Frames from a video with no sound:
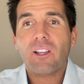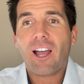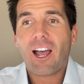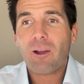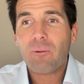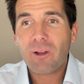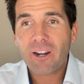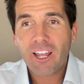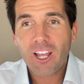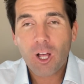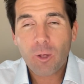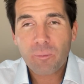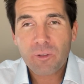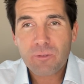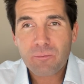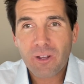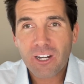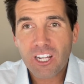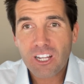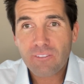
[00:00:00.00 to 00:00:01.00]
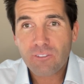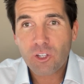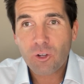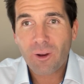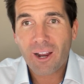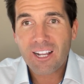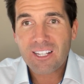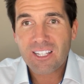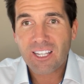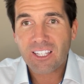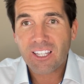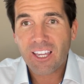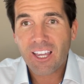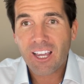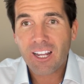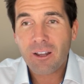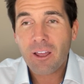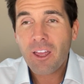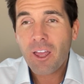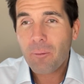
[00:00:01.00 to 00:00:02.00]
I want to help as many of you as I
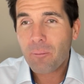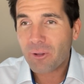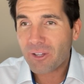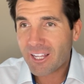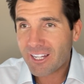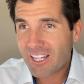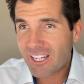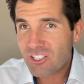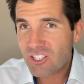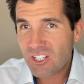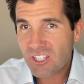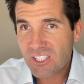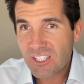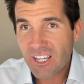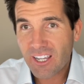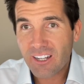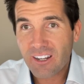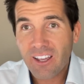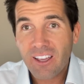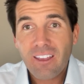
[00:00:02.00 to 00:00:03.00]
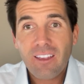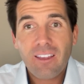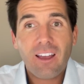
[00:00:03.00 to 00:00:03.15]
can, but like I just said,